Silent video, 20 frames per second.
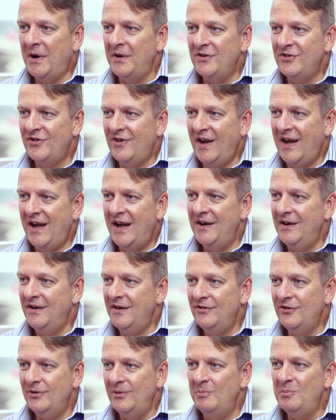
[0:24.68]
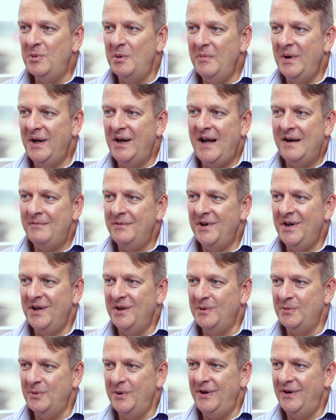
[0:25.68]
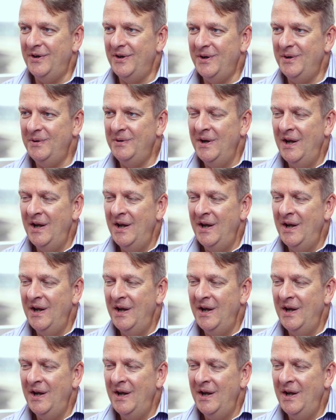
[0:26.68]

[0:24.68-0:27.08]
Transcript: understand and to implement everything that we do.